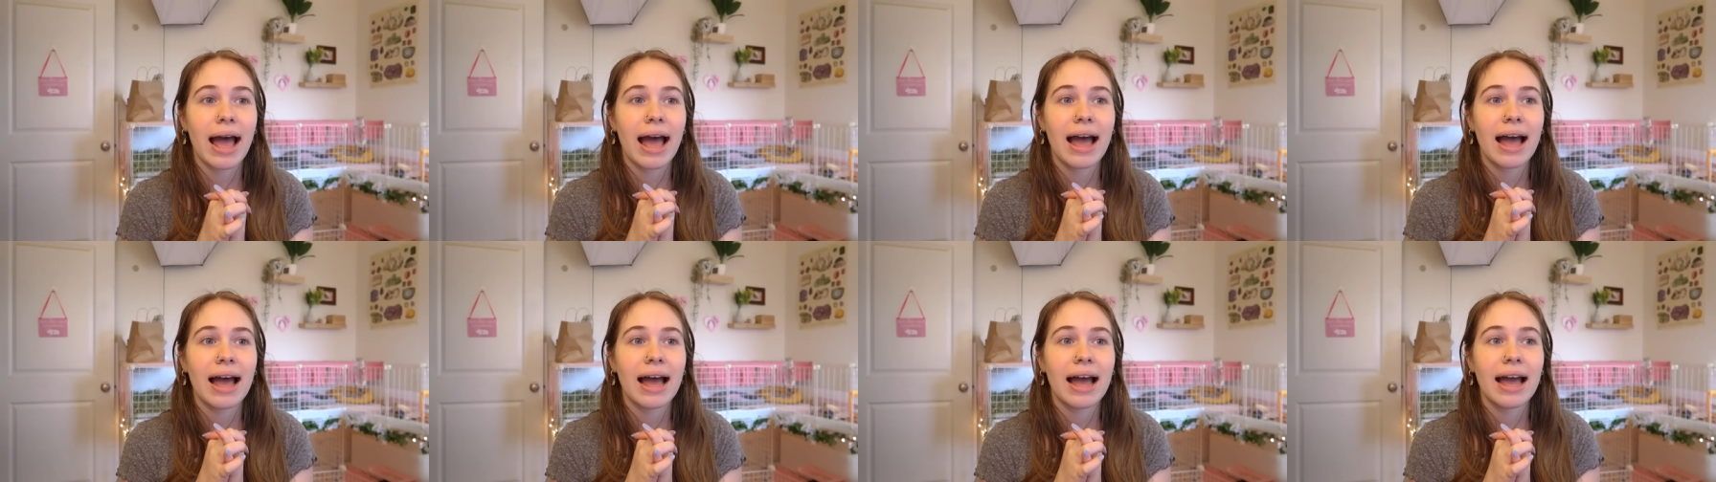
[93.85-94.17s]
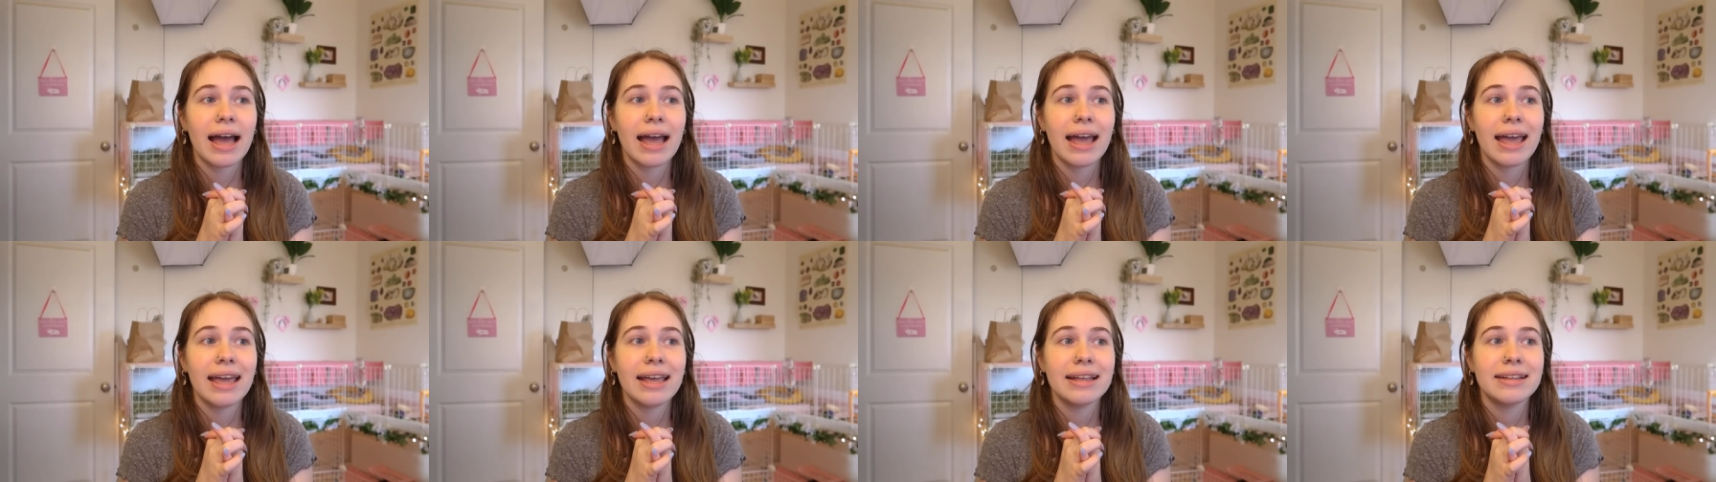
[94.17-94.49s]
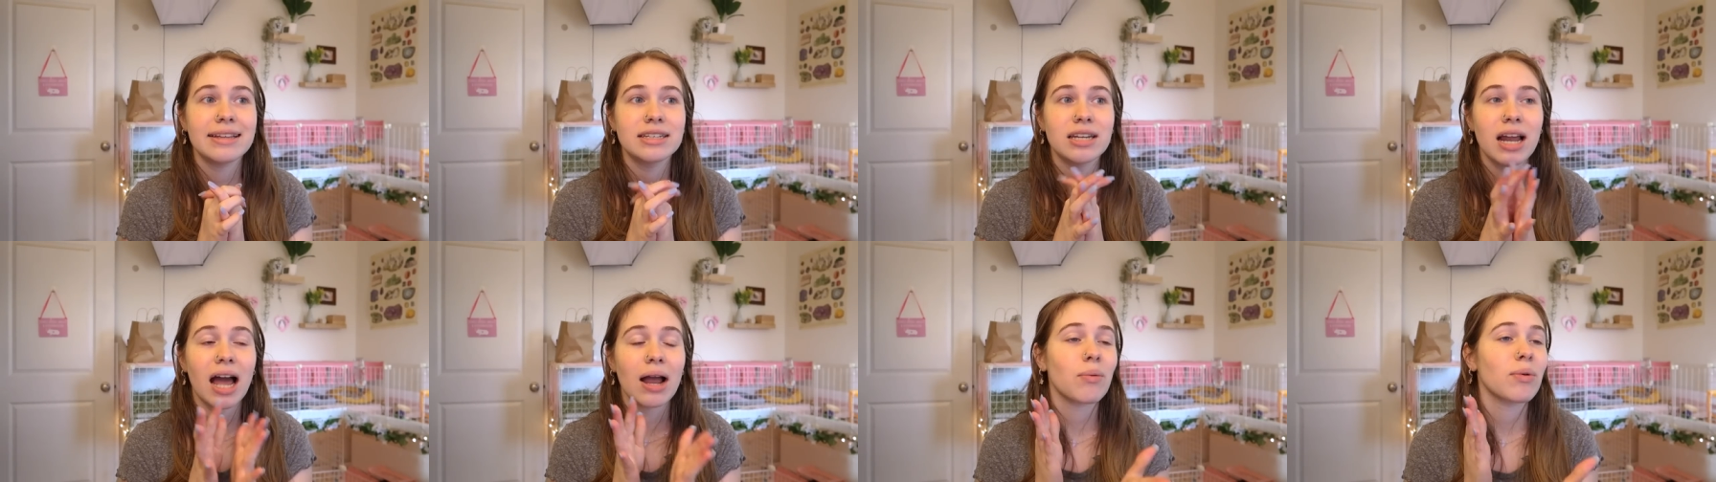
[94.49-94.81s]
I
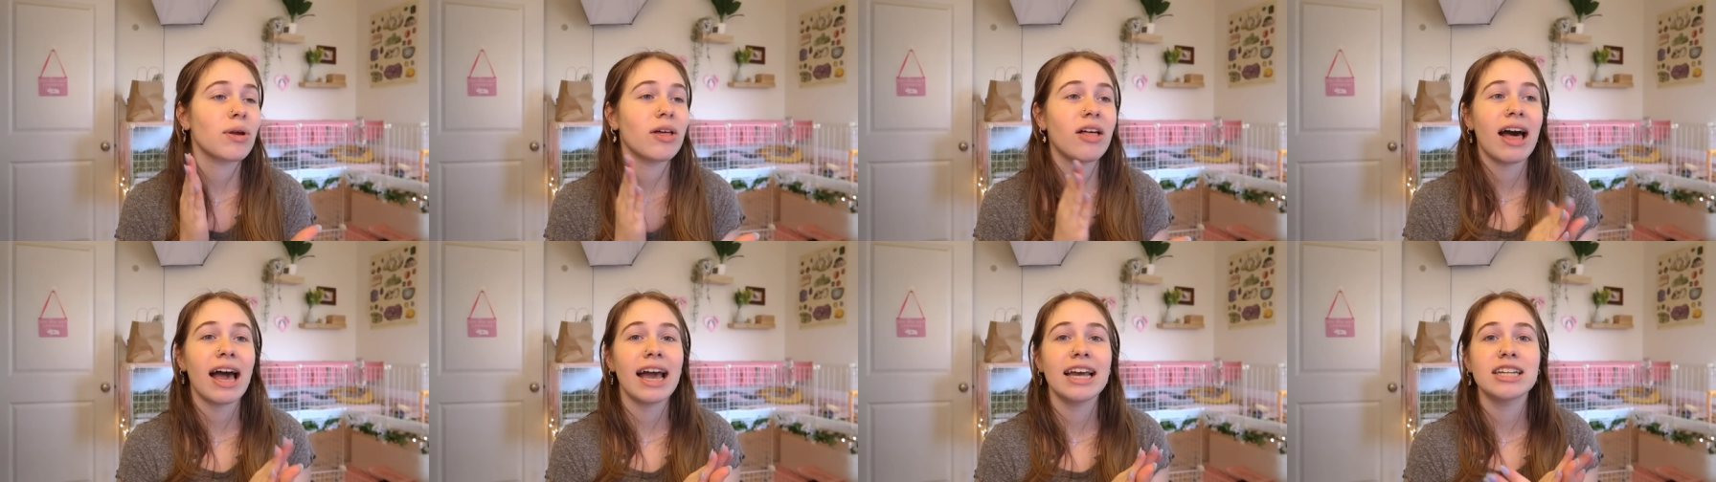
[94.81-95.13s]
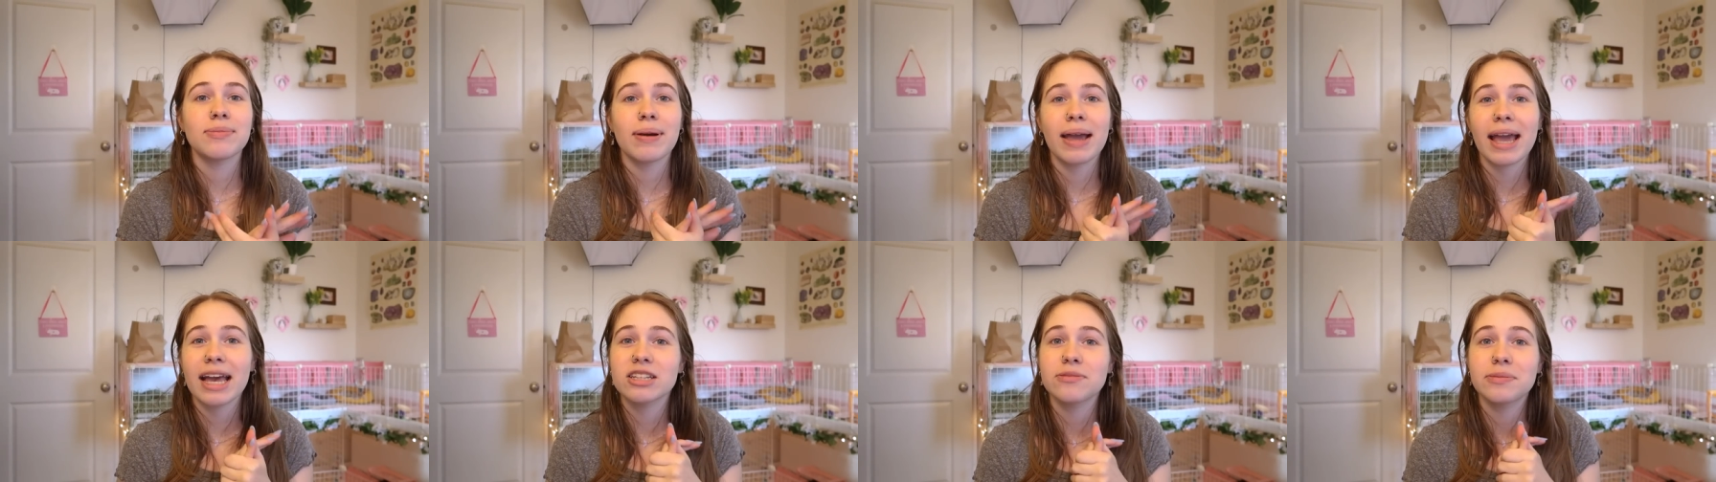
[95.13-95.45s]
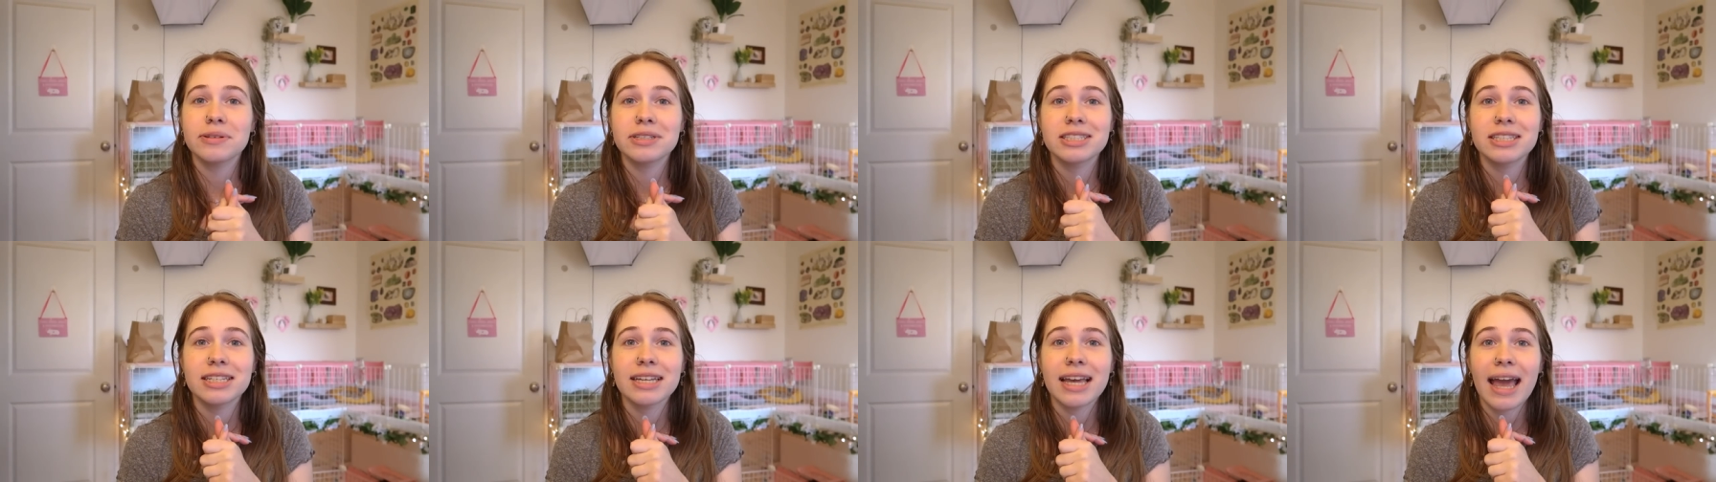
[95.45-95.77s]
did not realize my
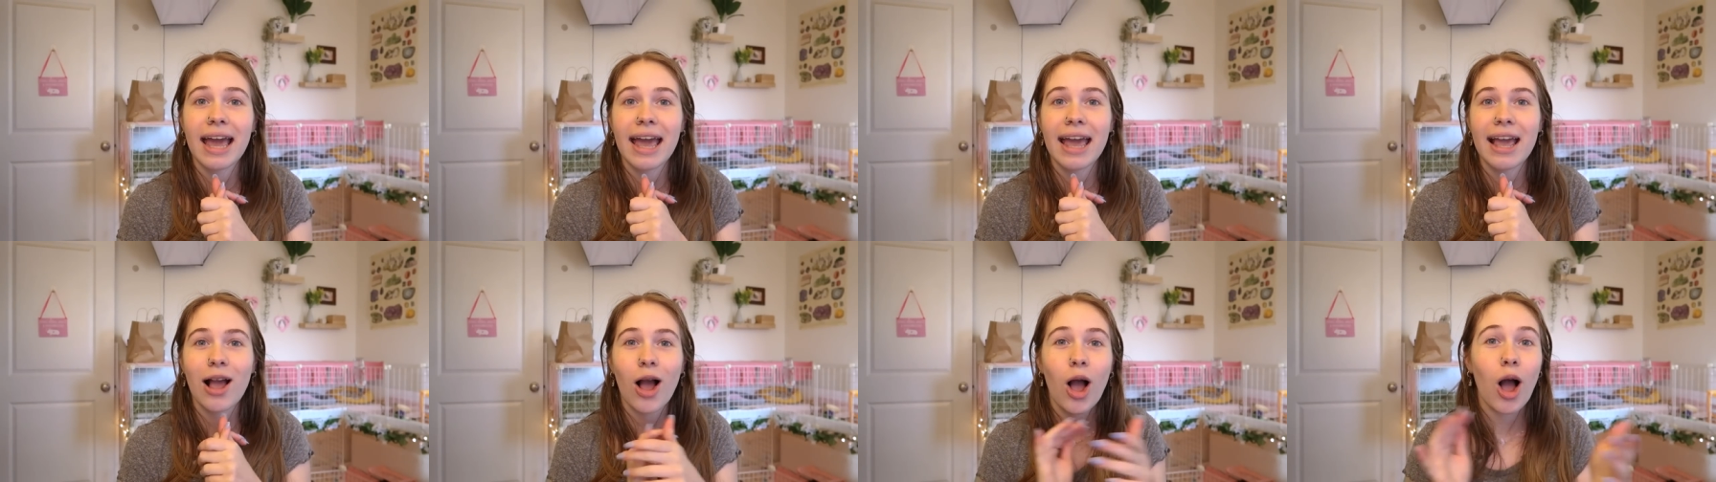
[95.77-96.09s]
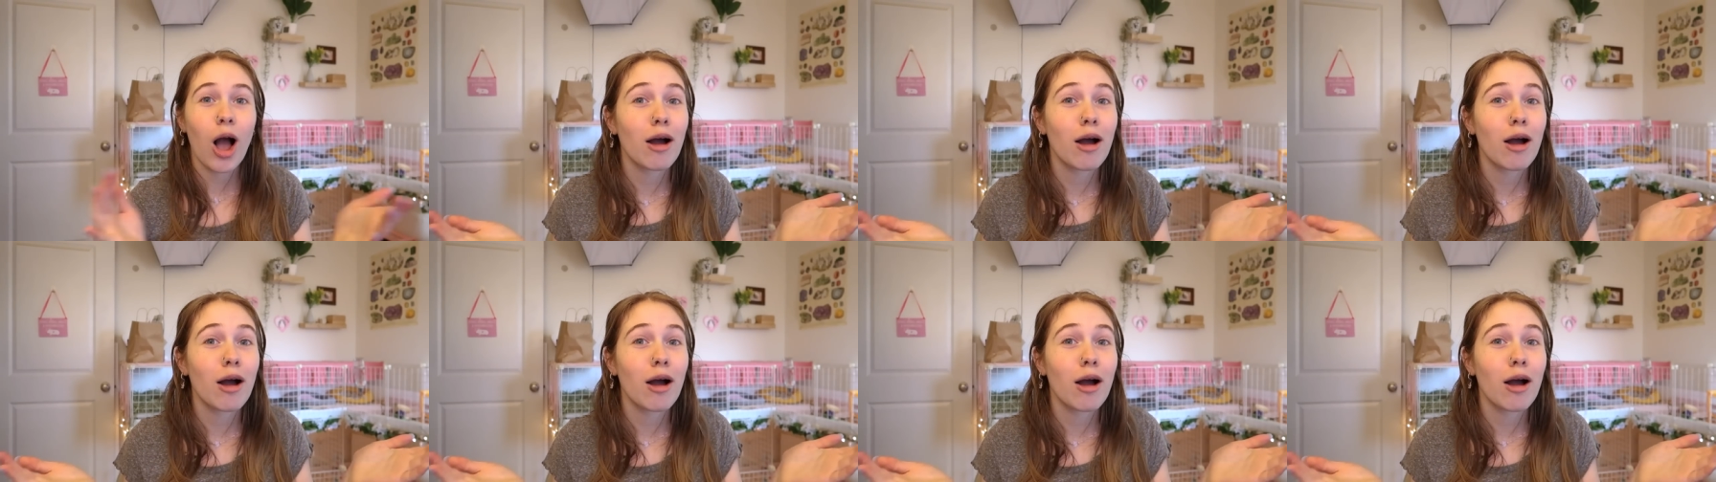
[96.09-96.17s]
SPCA